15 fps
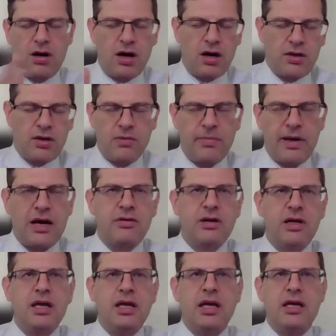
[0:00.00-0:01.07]
argue about,
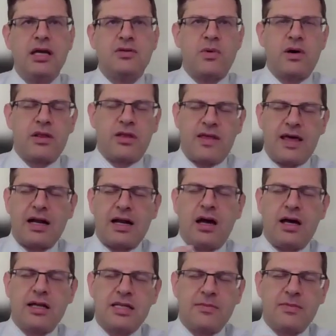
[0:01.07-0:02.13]
is whether that
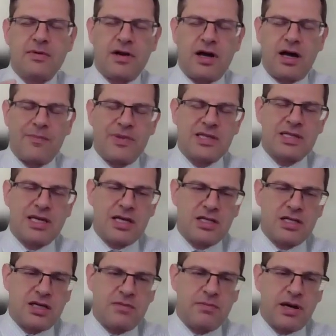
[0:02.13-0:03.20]
concept of
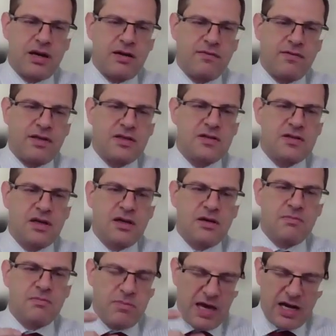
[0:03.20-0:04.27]
compensation and benefits
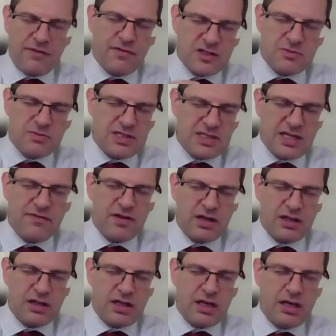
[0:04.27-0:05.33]

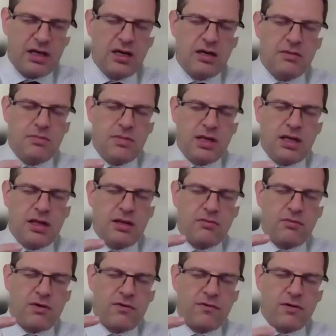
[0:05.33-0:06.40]
specifically
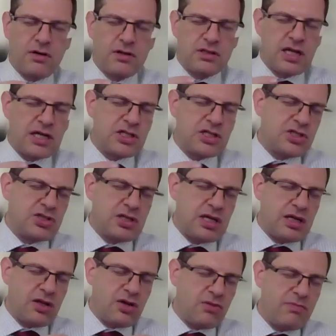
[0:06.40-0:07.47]
refers not just to
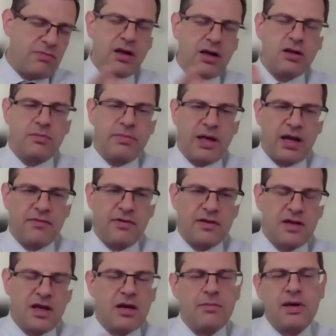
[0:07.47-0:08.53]
say your medical
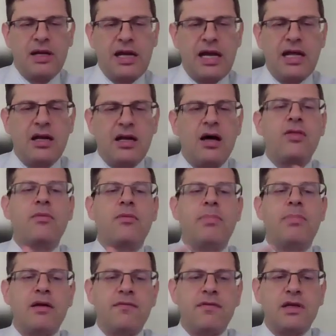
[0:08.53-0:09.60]
benefits, but any and other
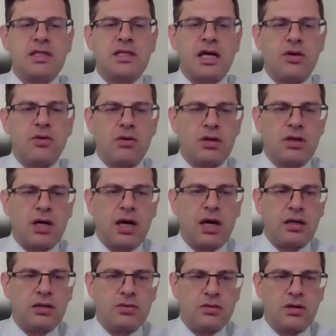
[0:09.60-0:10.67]
benefits that you are
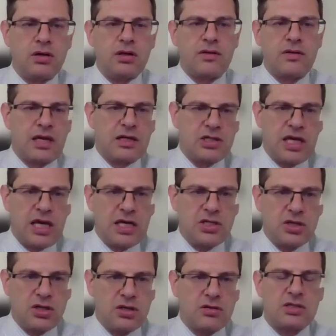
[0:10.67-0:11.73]
entitled to under the
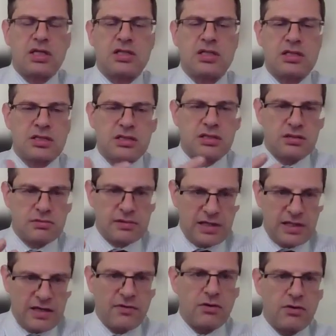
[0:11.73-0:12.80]
education code, such as
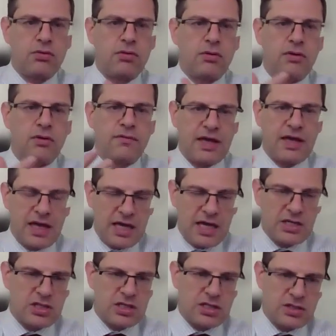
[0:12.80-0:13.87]
leave accrual or
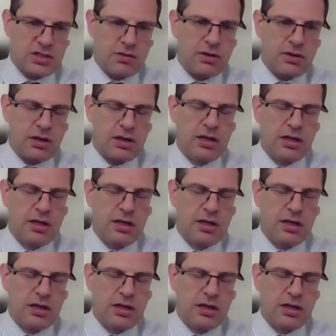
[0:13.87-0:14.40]
vacation and so on.